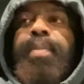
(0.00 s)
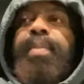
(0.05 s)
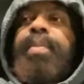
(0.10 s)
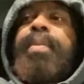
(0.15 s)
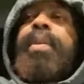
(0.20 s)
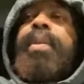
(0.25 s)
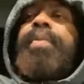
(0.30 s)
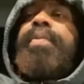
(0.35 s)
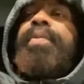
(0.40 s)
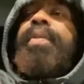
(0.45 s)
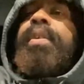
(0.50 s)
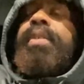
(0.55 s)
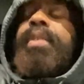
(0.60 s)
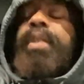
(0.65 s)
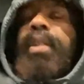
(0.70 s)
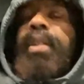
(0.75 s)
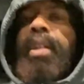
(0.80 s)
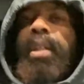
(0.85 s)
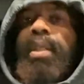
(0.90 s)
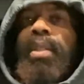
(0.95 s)
The first
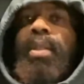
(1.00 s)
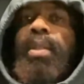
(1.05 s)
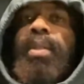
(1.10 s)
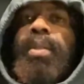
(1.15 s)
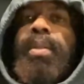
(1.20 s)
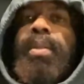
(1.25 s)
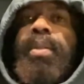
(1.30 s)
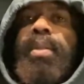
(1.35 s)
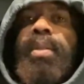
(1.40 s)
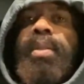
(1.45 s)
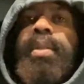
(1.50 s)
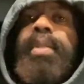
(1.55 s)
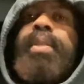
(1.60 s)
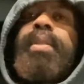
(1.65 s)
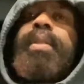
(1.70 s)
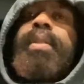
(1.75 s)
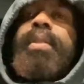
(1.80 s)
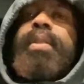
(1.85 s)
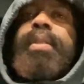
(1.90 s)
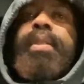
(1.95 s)
thing I do,
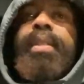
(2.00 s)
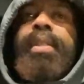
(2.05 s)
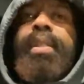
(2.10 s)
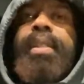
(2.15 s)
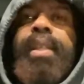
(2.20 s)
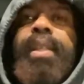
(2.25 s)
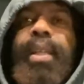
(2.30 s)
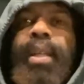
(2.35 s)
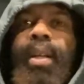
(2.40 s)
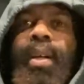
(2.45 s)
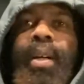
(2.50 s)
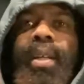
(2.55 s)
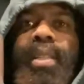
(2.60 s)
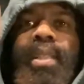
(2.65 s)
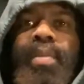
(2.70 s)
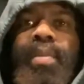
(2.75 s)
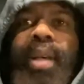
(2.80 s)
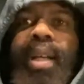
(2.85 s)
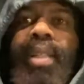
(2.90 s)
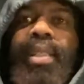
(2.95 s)
this is kind of
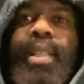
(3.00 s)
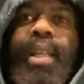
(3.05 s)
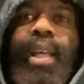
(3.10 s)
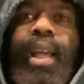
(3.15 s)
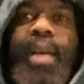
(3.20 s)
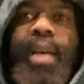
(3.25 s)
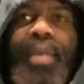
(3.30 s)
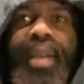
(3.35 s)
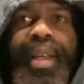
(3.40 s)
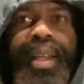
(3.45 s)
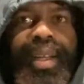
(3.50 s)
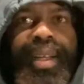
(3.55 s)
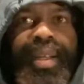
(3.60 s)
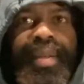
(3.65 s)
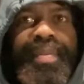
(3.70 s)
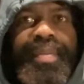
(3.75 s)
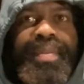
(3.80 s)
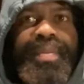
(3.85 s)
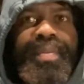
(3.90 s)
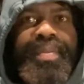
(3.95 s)
awesome, I actually have
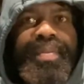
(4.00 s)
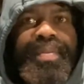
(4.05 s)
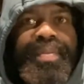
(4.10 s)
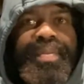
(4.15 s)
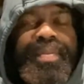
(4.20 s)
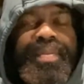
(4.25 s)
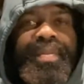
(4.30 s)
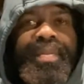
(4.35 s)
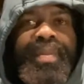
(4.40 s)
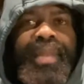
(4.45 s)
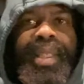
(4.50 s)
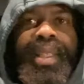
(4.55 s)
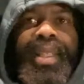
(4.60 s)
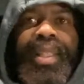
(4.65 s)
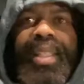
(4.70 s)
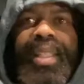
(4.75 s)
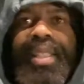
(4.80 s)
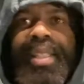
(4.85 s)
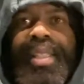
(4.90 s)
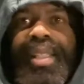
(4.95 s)

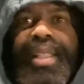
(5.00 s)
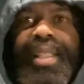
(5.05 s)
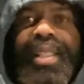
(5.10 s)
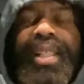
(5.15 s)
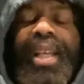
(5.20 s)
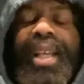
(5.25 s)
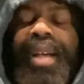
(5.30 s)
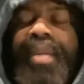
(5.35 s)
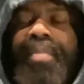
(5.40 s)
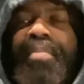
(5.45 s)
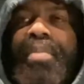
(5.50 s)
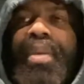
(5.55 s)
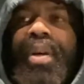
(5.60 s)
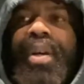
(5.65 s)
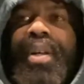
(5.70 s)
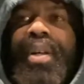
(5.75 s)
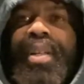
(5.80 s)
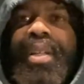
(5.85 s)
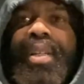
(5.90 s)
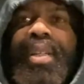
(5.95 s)
this is the top
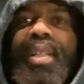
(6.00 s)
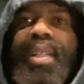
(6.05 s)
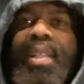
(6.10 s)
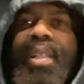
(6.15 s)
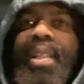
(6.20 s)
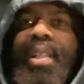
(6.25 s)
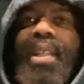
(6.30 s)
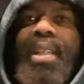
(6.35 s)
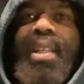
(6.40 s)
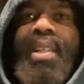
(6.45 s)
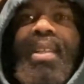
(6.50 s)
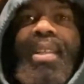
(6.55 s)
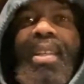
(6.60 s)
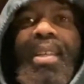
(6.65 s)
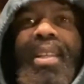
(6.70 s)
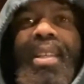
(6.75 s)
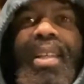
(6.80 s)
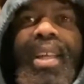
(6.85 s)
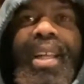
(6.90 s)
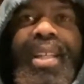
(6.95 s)
bunk,
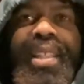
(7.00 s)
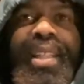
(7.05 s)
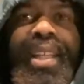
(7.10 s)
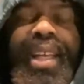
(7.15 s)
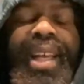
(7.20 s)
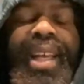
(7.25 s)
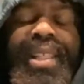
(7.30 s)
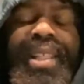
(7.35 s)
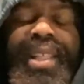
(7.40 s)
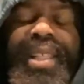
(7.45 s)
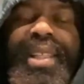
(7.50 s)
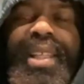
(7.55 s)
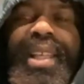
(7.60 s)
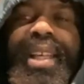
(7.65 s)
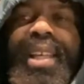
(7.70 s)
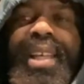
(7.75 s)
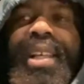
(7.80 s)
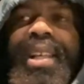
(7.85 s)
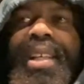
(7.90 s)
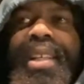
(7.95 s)
and it actually acts as
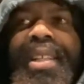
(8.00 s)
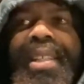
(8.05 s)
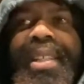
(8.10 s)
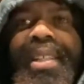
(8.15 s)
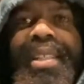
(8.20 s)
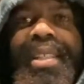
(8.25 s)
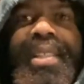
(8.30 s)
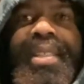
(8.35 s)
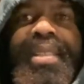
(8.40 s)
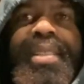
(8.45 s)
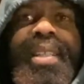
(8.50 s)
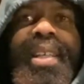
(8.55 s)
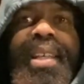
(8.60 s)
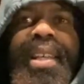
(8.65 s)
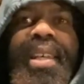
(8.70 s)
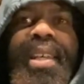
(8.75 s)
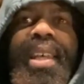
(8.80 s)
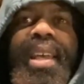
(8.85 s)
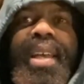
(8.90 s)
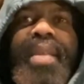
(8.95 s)
like a
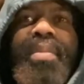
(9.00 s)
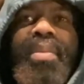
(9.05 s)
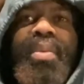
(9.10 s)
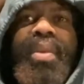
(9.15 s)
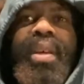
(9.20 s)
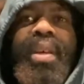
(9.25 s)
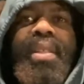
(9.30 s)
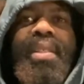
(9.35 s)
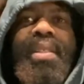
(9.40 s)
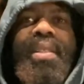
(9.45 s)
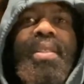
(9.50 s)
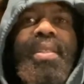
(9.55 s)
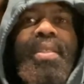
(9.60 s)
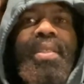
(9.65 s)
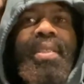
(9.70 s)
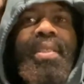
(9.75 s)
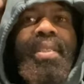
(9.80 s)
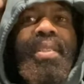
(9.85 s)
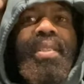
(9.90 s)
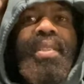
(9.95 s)
neck brace,
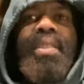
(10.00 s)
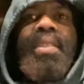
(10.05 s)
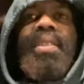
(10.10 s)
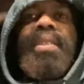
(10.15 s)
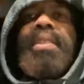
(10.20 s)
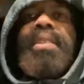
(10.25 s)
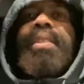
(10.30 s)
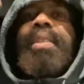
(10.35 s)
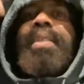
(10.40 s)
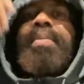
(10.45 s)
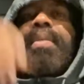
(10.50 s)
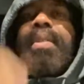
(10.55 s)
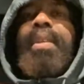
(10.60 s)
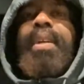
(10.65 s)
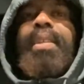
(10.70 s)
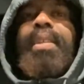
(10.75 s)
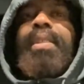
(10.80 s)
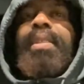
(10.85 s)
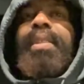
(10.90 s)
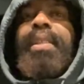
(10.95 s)

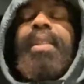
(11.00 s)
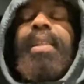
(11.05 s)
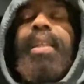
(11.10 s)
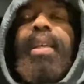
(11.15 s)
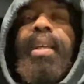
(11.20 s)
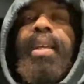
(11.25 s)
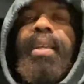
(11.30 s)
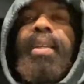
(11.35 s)
stabilizes the neck.